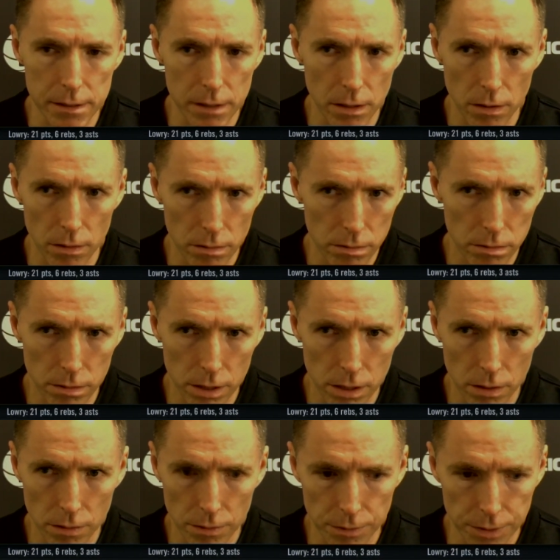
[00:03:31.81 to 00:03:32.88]
So you
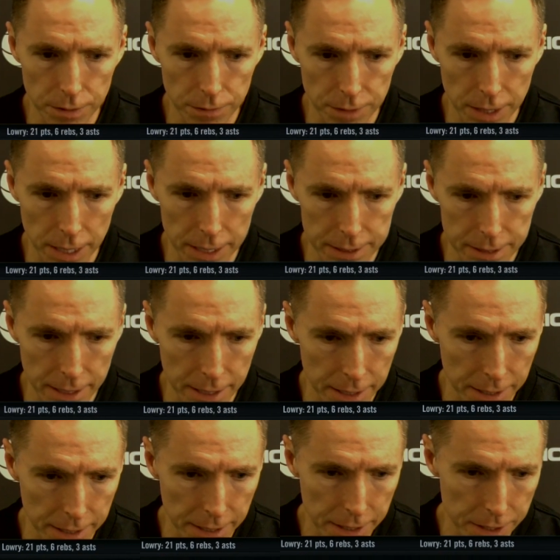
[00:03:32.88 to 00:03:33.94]
know, tonight's any
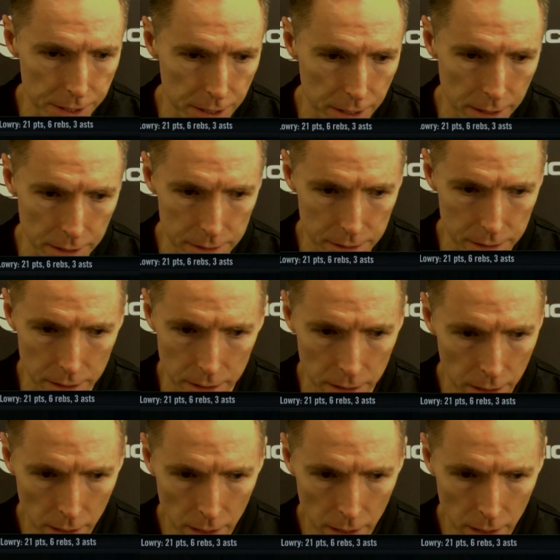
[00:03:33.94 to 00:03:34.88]
indication, he's going to,